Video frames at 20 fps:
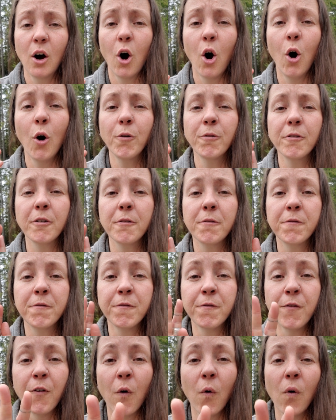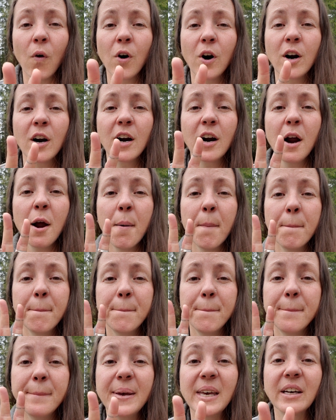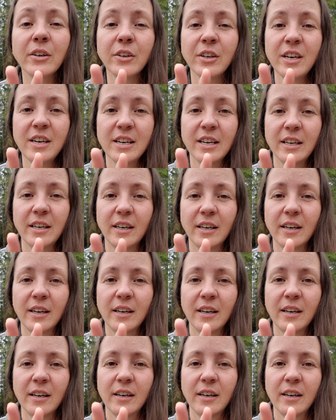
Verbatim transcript: over four million,